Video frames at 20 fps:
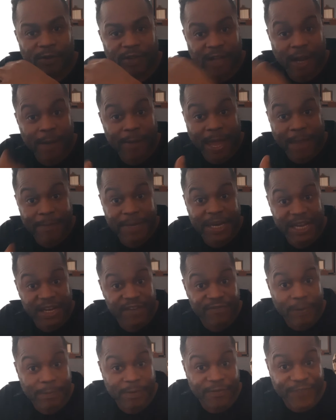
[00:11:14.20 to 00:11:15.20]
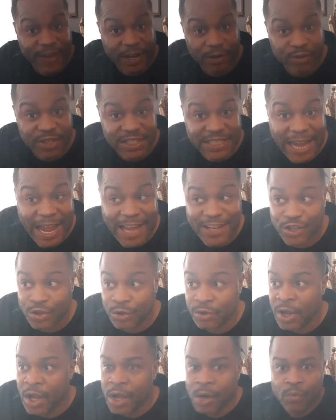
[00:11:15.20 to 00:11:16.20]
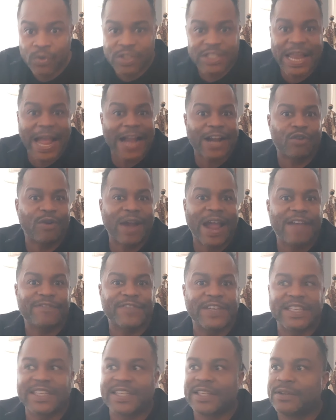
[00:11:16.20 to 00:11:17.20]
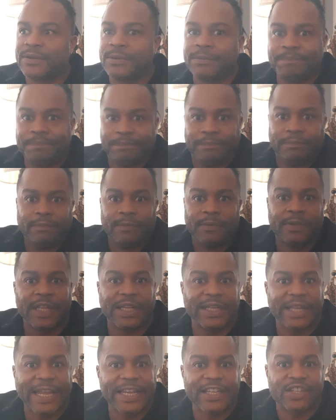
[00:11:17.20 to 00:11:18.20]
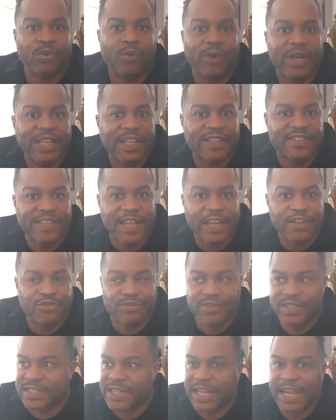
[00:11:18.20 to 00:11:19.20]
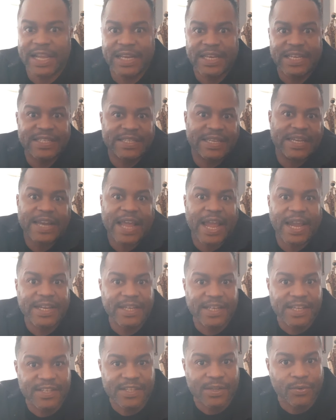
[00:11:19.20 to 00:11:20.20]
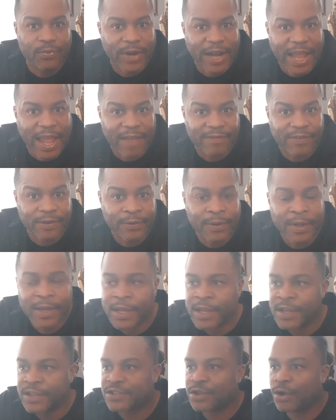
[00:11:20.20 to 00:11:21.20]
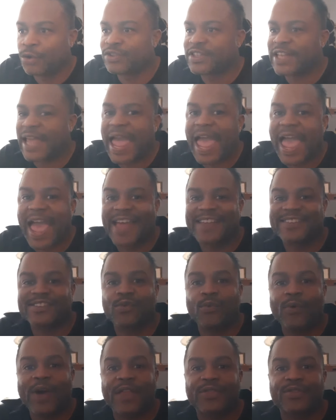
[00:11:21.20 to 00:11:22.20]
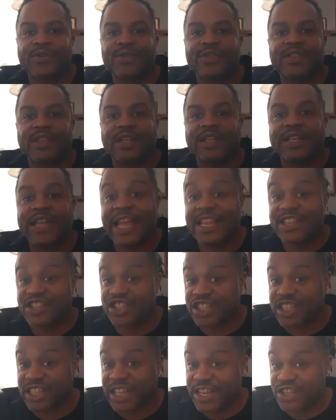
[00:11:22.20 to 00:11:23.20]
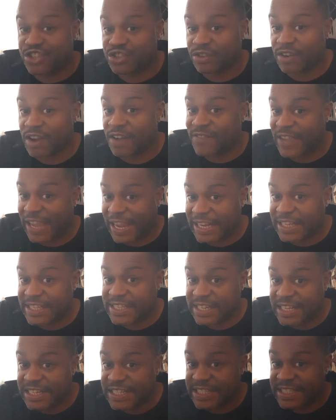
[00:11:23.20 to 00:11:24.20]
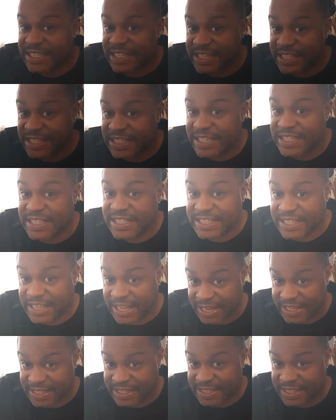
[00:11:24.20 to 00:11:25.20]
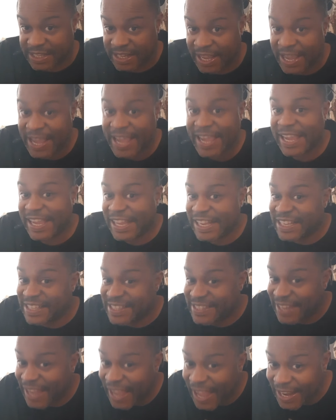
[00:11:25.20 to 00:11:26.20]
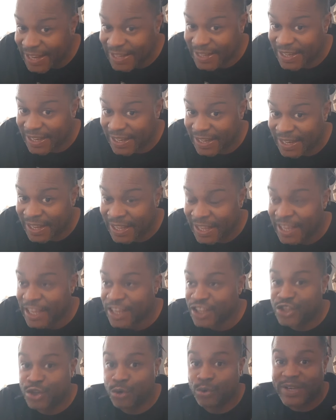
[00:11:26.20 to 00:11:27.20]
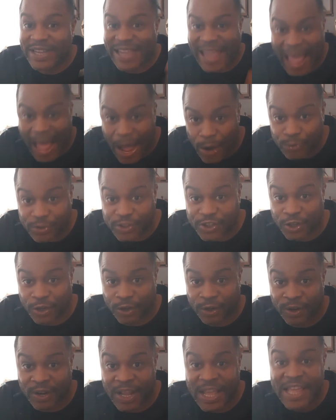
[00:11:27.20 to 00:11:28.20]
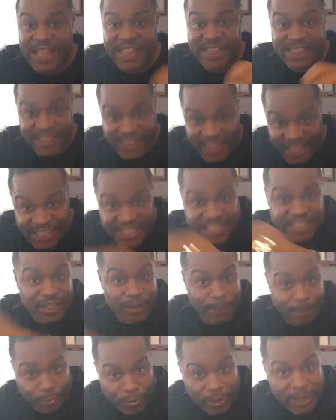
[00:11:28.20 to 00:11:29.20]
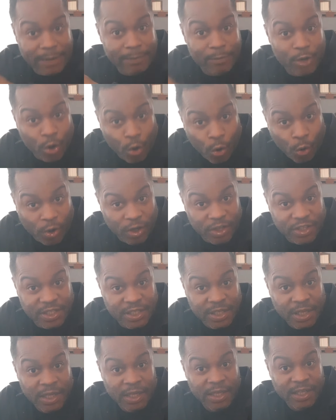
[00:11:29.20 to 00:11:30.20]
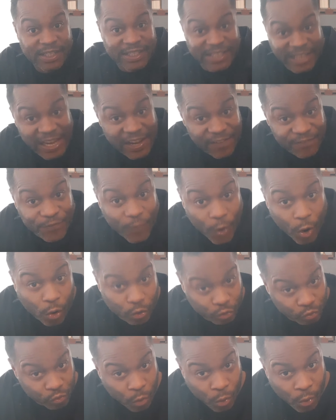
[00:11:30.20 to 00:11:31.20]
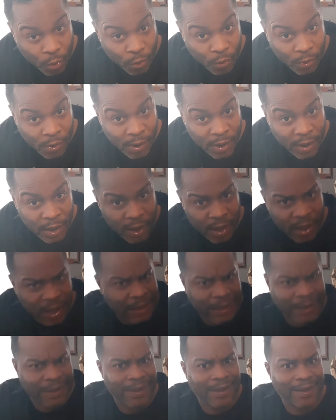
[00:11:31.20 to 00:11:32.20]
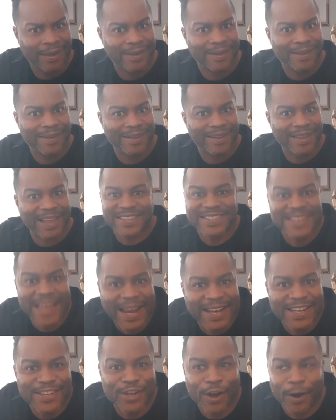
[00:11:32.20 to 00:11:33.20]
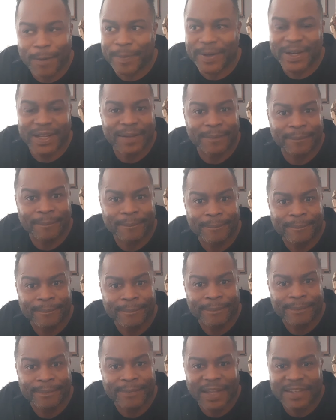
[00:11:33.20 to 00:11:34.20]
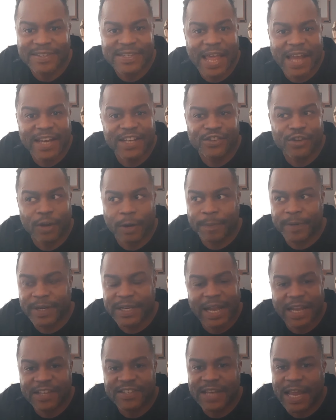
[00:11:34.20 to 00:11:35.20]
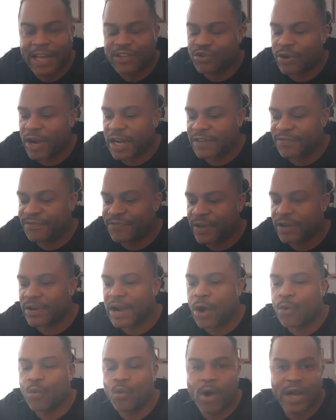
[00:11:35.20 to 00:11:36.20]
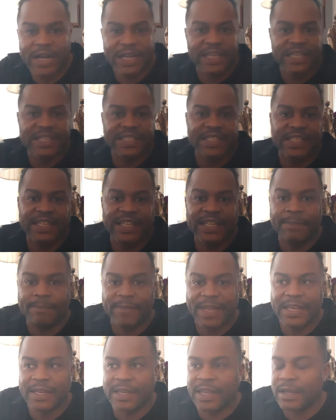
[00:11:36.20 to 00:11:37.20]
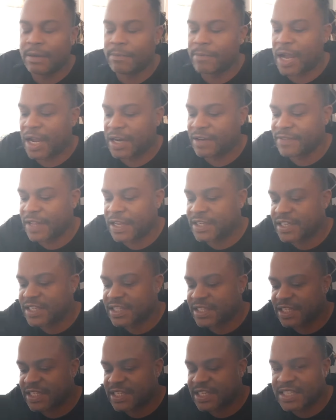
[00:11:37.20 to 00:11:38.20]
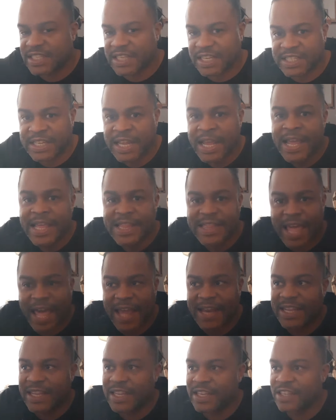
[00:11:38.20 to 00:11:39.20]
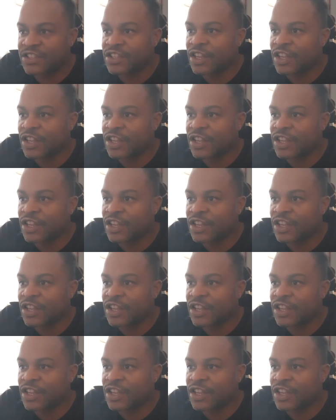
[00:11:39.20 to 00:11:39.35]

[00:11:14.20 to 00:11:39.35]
emanating from a federal statute, was not crafted till the late 20th centuries, the 80s, the 90s, and what have you. So to ask whether the legislature of 1866 intended to counter this Supreme Court's default rule, that's not interpreting. That's not interpreting. That's not trying to figure out what is in the mind of 1866. That is